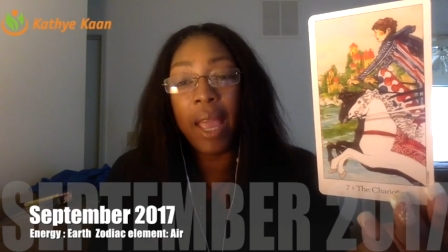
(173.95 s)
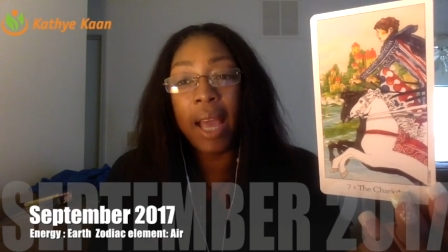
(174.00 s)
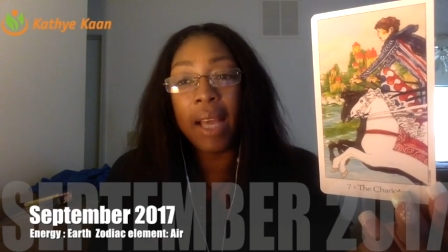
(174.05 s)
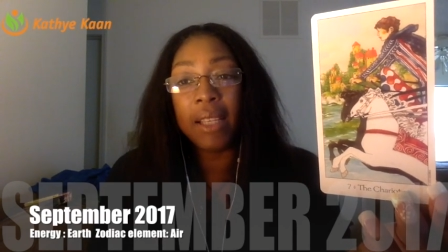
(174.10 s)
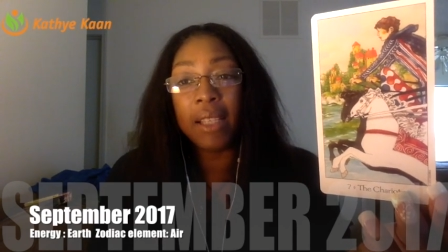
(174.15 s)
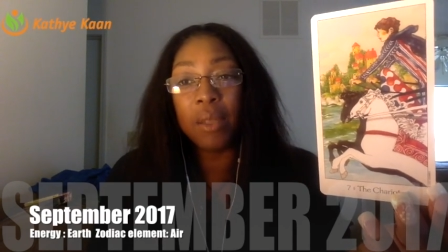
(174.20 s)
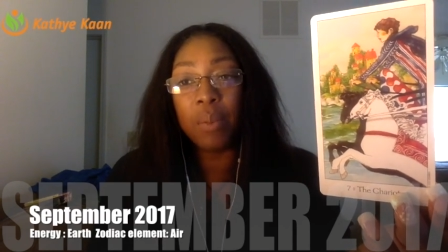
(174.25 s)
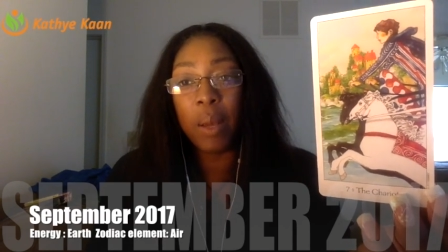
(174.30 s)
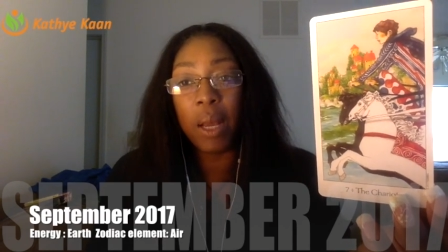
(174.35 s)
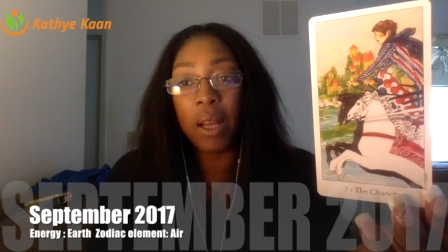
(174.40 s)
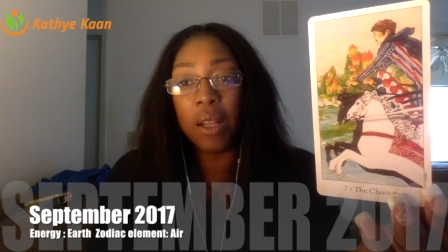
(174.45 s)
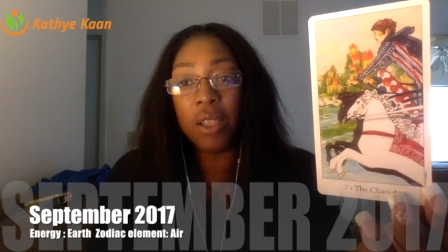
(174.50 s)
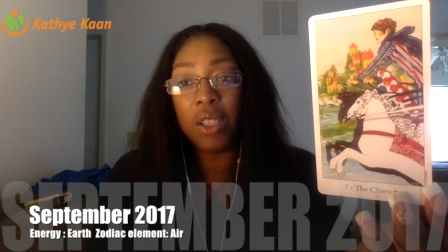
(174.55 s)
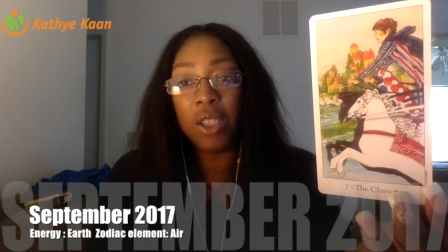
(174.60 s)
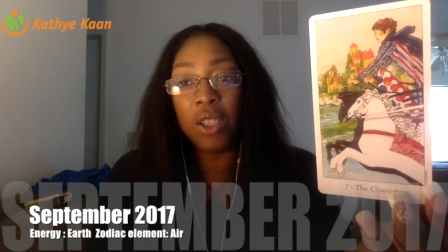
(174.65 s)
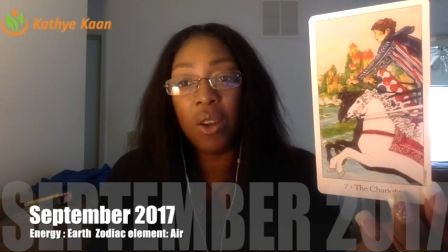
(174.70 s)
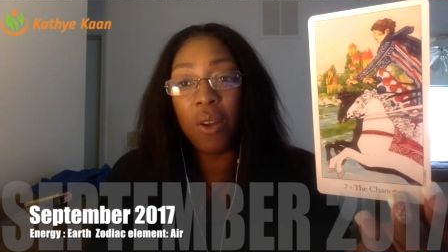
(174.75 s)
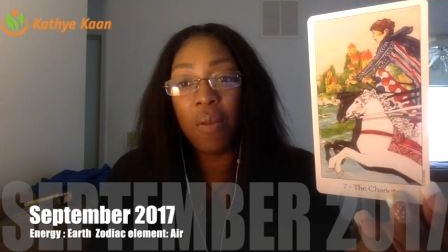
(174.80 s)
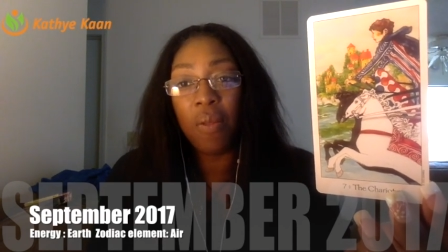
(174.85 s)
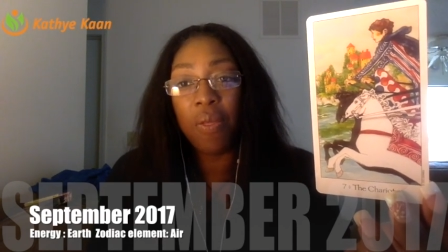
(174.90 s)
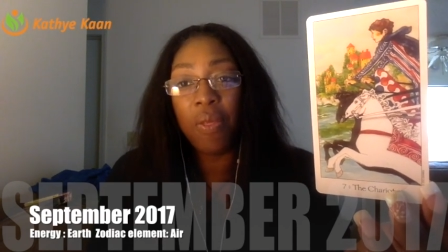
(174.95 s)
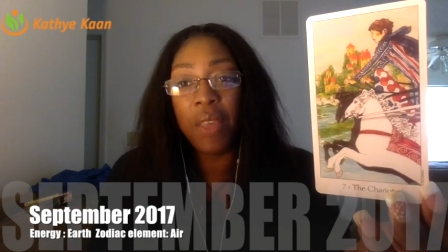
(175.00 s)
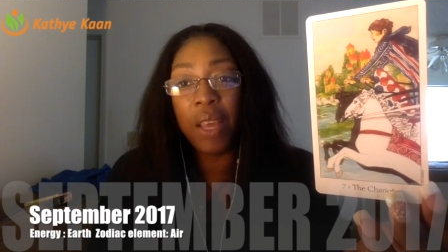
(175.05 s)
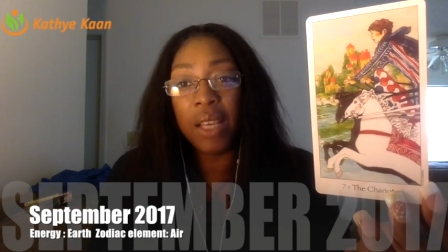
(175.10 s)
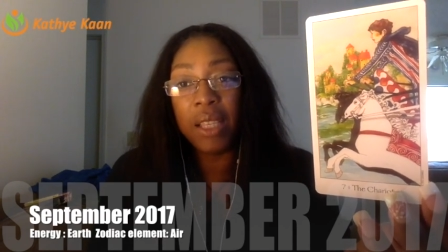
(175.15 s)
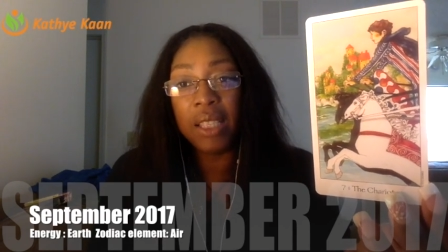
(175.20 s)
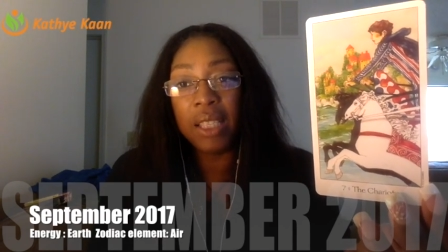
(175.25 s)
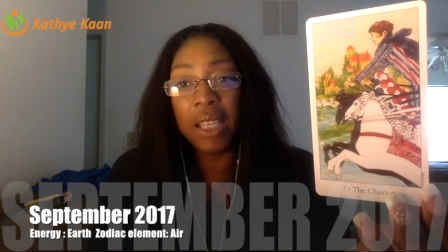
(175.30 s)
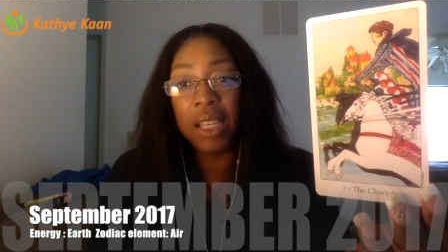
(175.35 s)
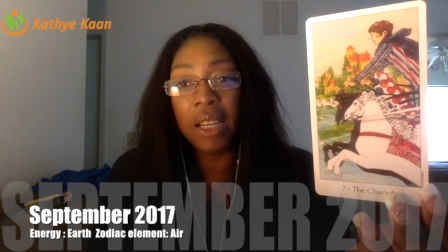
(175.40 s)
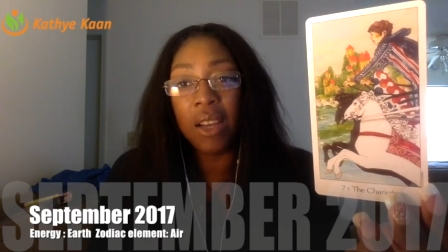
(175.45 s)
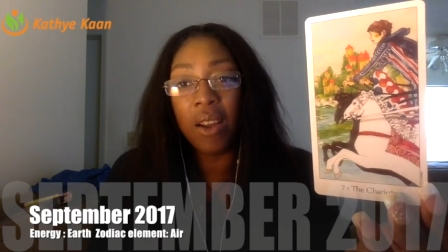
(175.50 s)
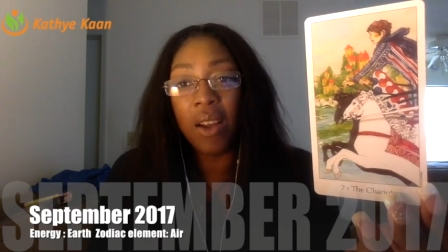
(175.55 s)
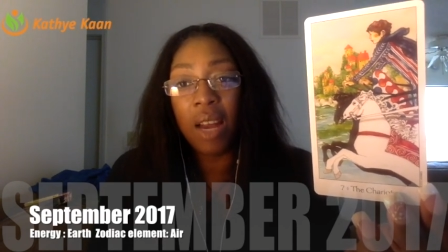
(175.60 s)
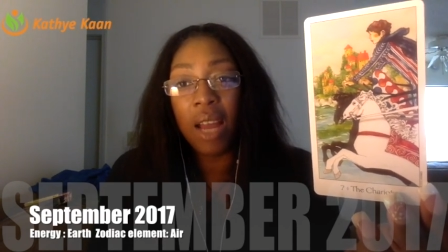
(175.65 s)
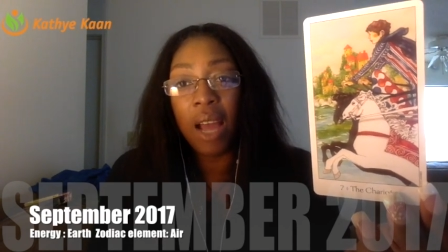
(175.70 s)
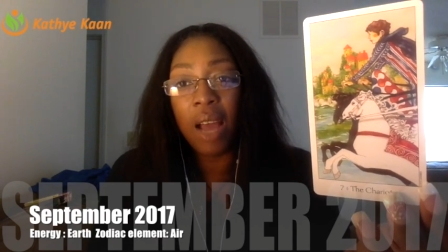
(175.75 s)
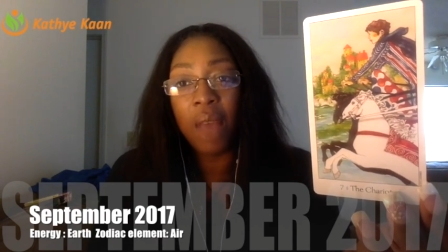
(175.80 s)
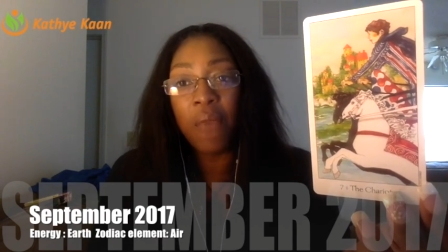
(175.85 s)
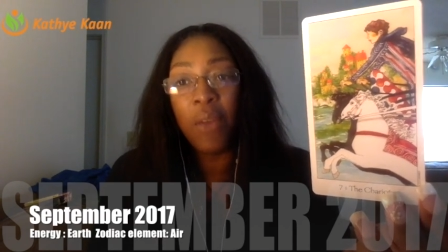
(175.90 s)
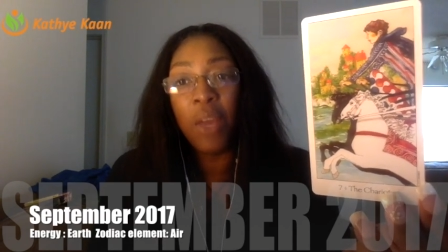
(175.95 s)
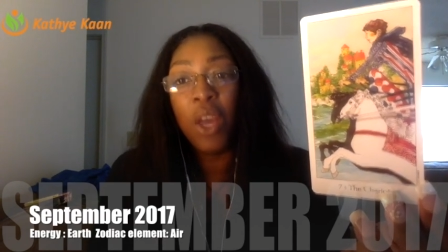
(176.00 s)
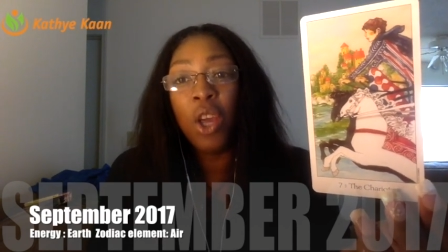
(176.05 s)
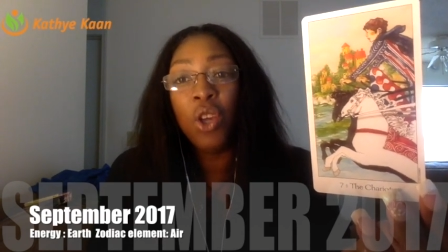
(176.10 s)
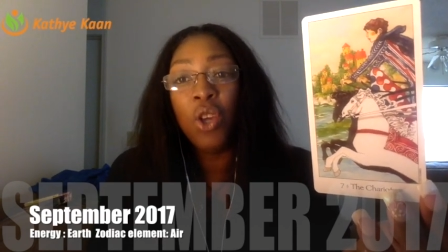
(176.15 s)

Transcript: aspects and certain things in your life.